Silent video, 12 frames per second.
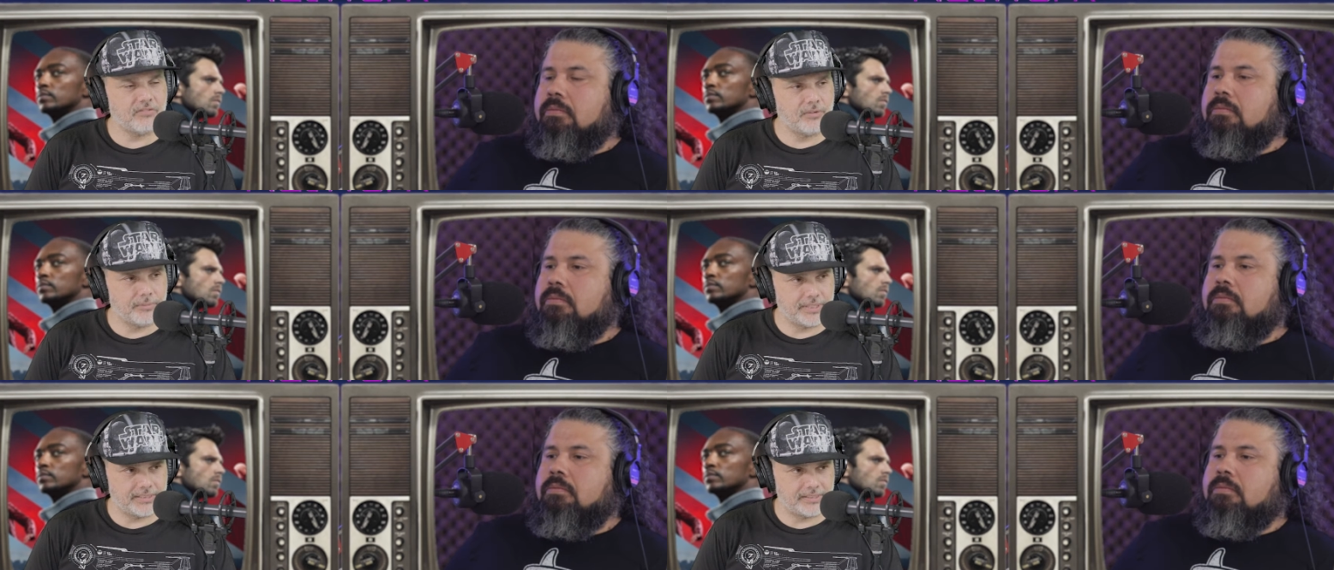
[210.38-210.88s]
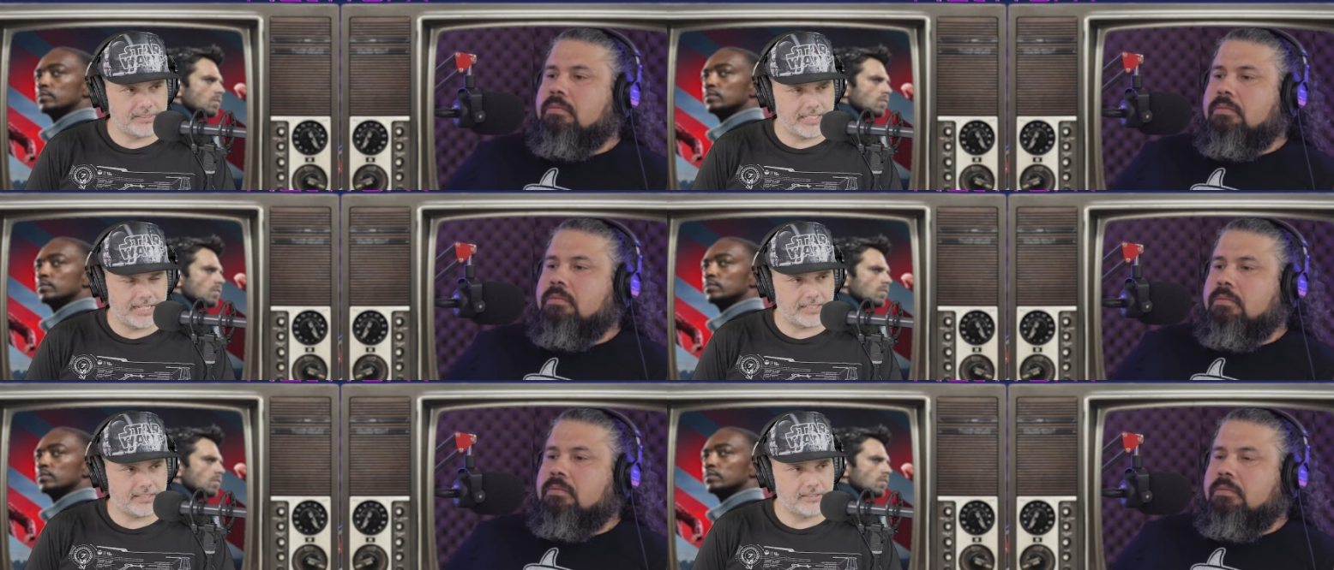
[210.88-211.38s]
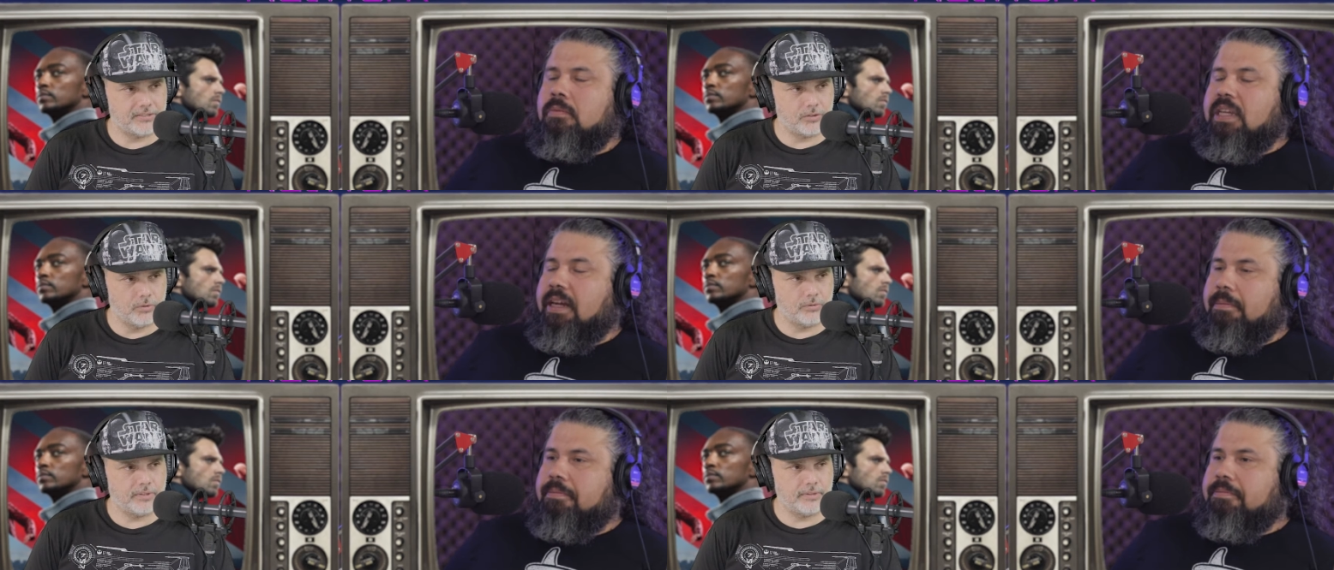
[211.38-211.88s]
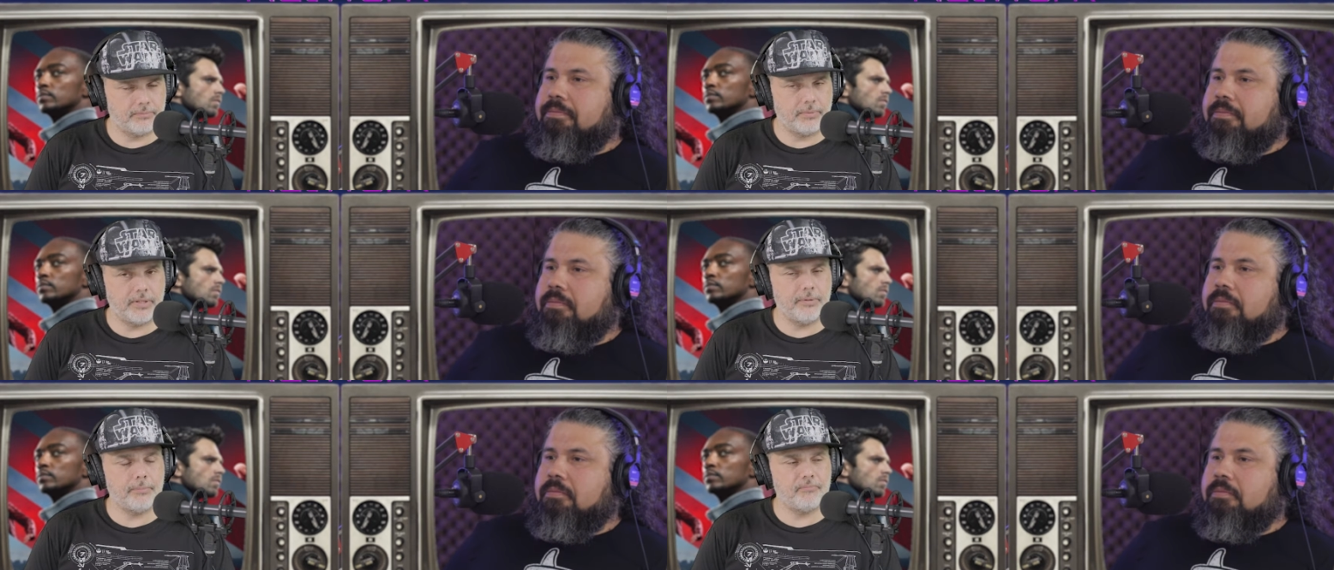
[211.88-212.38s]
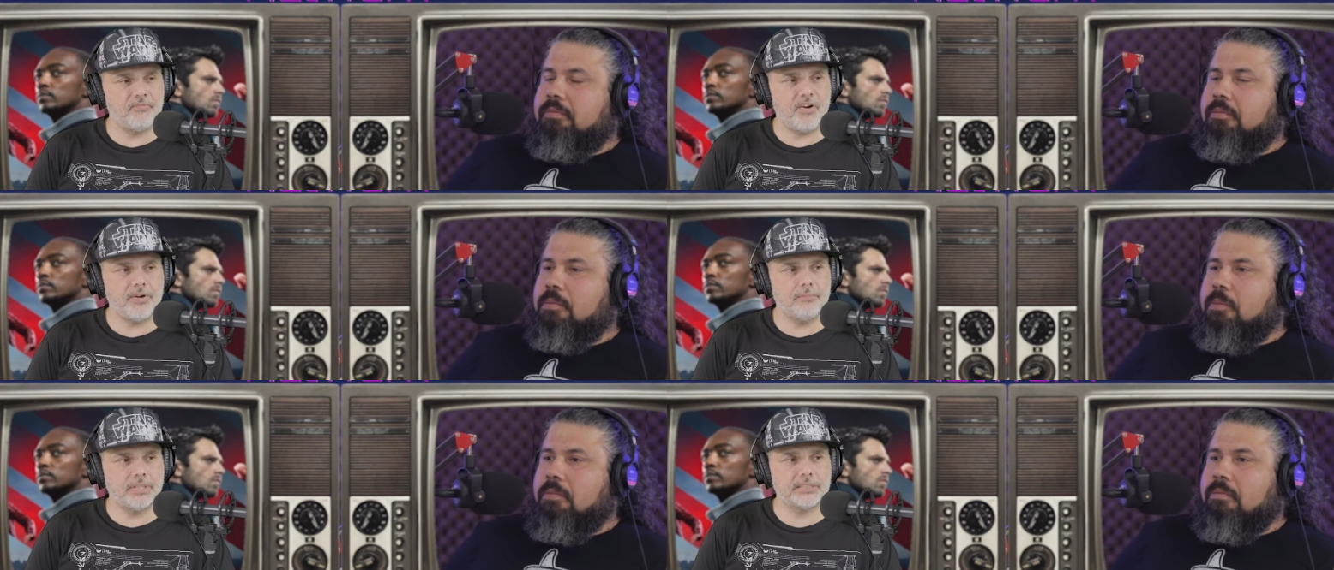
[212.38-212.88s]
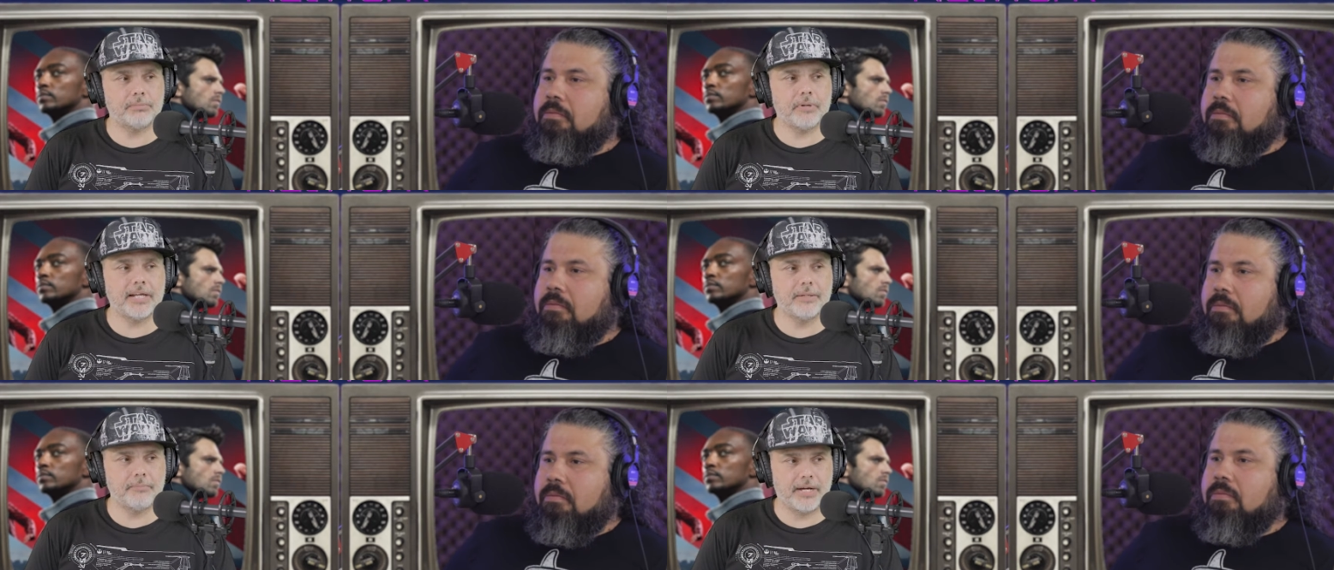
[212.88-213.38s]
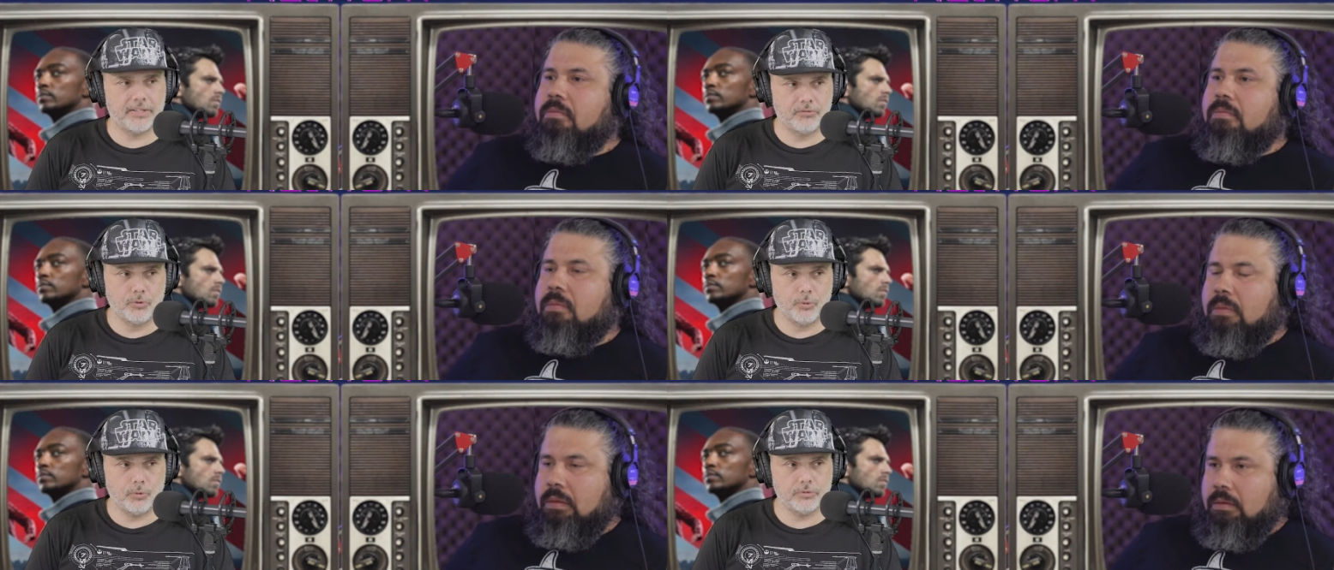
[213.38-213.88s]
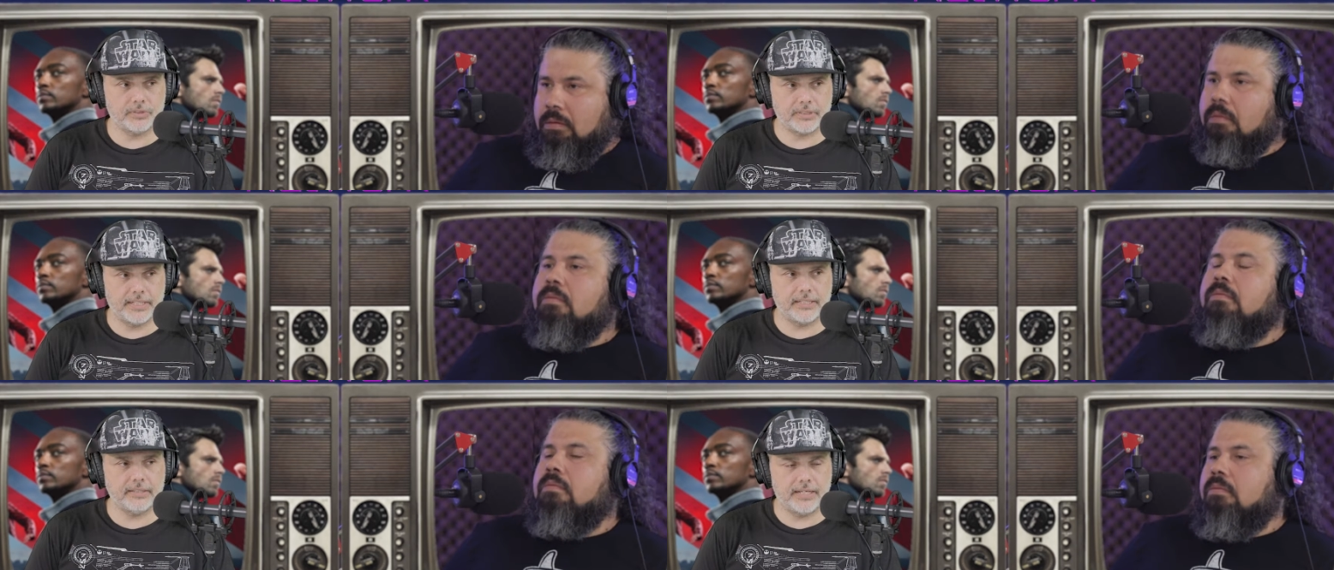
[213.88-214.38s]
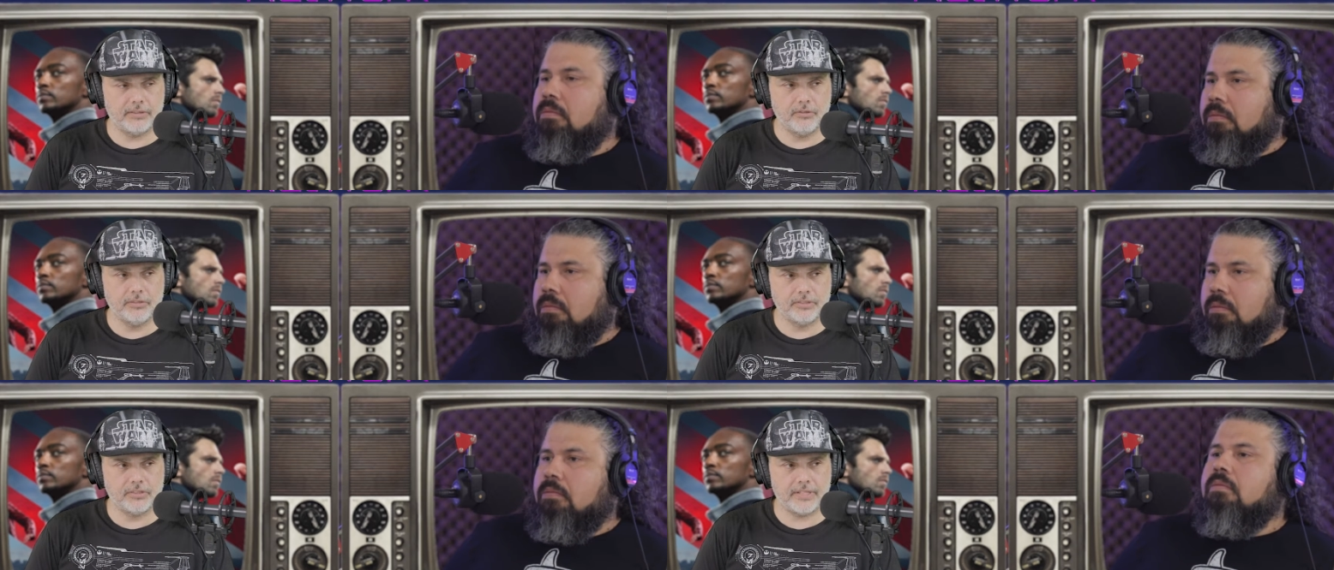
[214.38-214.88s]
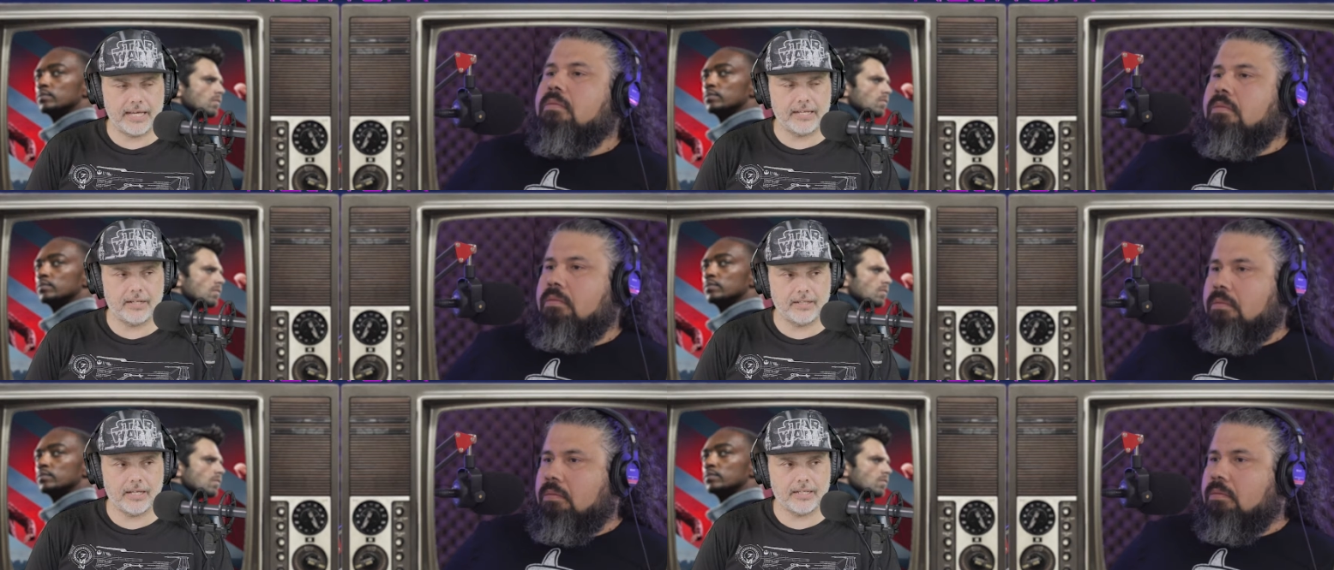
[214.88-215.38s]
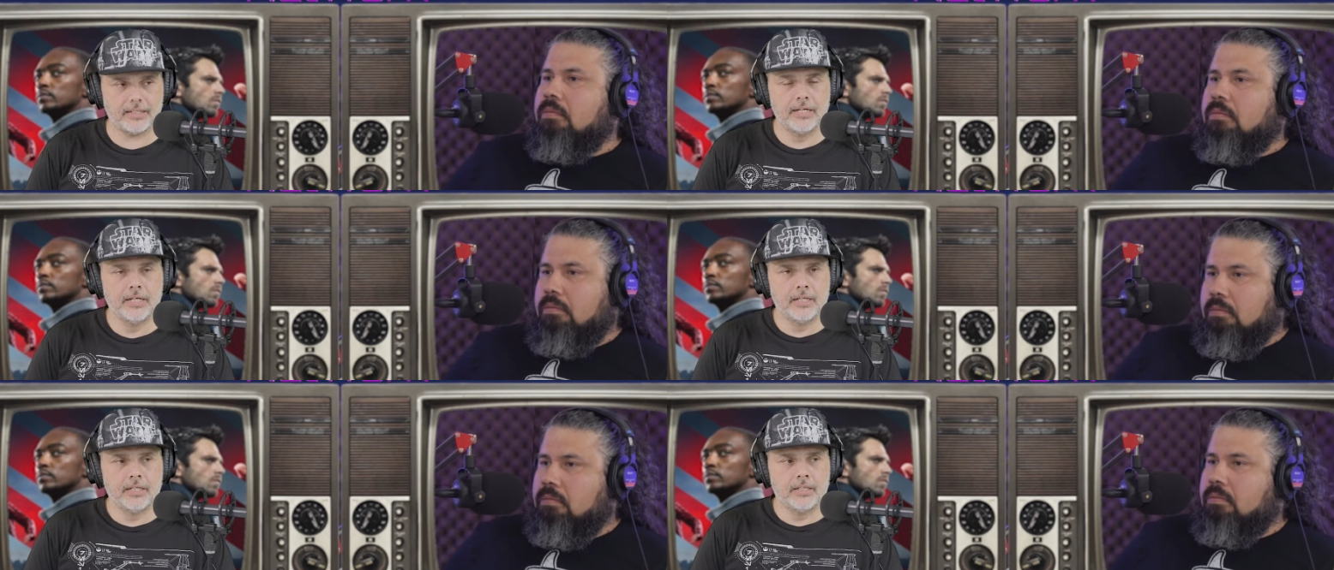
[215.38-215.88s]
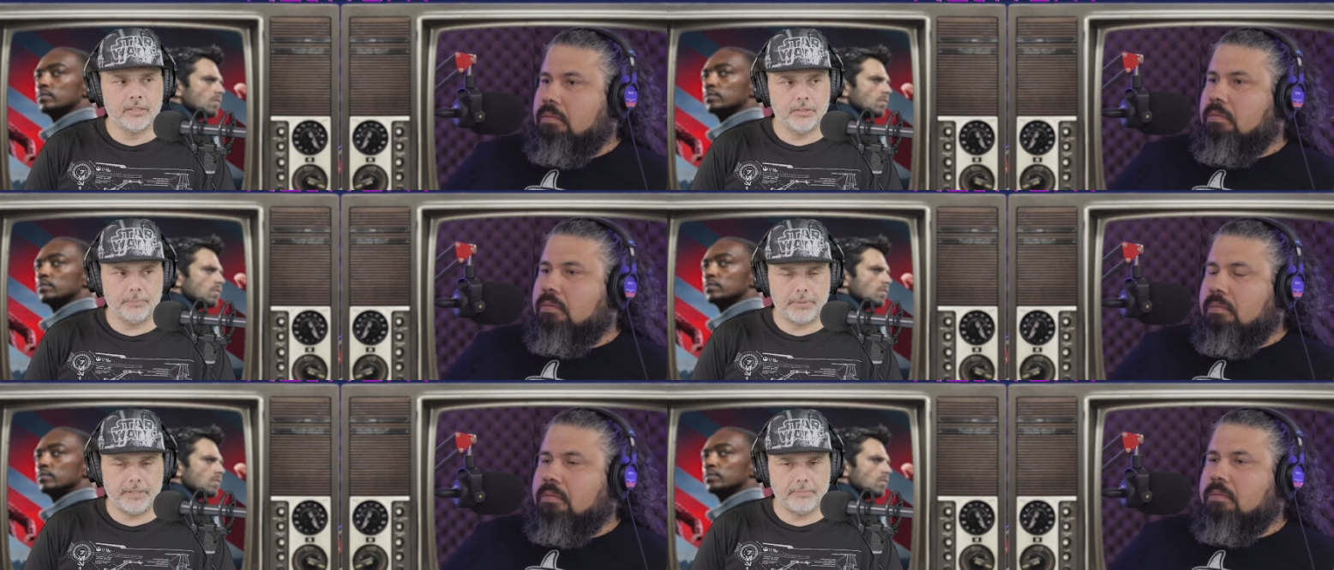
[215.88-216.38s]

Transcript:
Speaker 1: government tech. So. Yeah they're very much playing by the rules. They they alluded to that a lot. Mm-hmm. You're